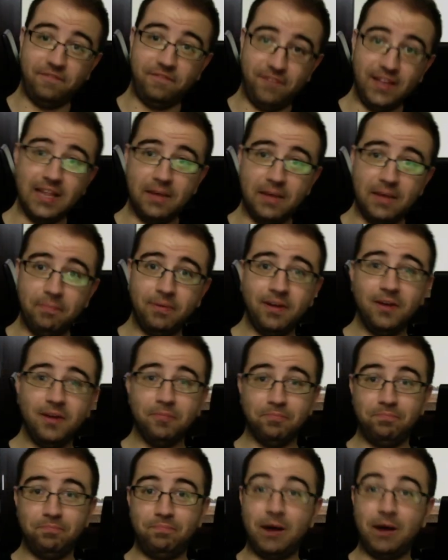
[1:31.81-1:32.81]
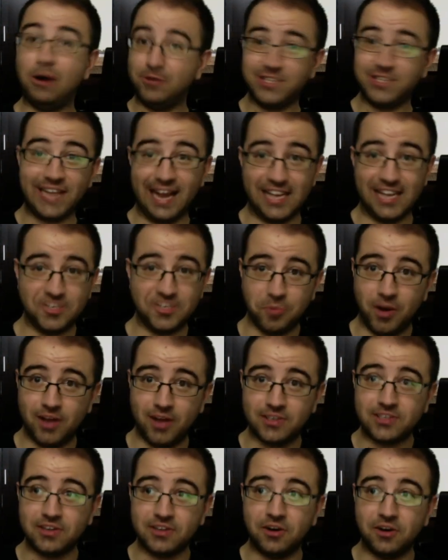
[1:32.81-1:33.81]
Philip, posing as
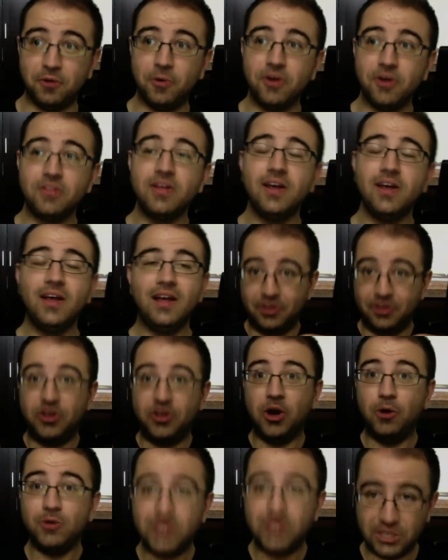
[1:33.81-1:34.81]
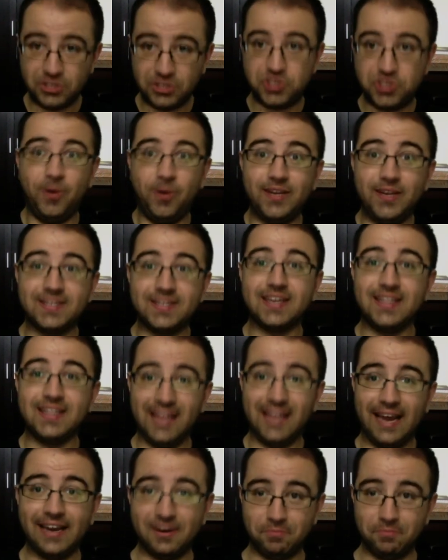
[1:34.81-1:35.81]
Ron Stallworth, goes and joins the
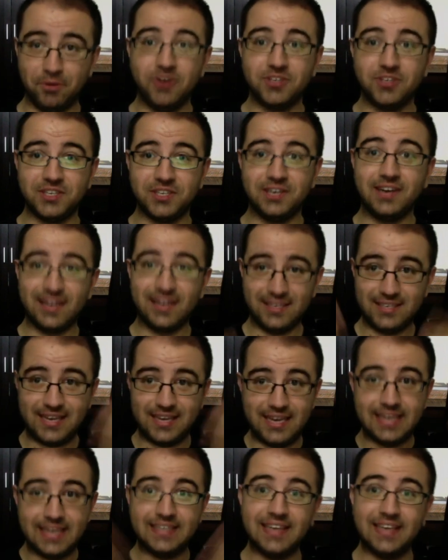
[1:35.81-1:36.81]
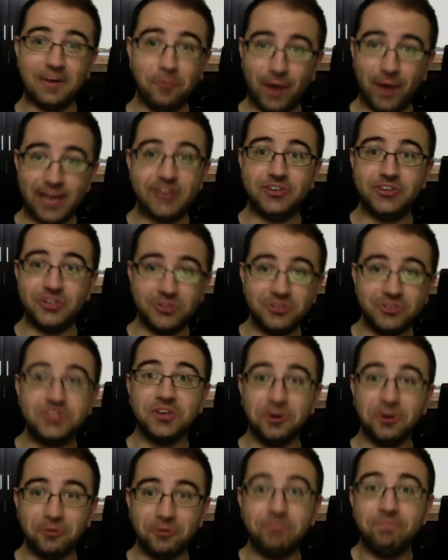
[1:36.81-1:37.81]
Klan in person because he is a white dude,
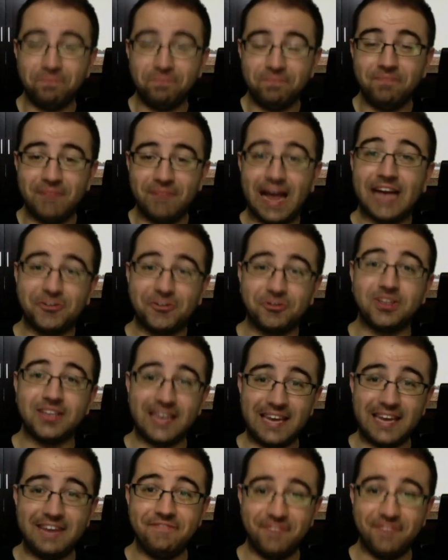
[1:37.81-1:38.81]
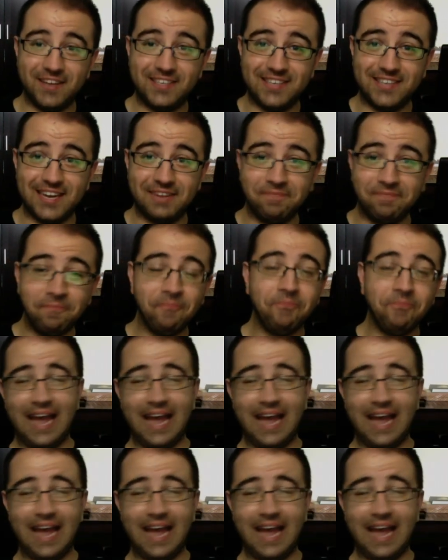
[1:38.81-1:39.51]
so naturally he fits in.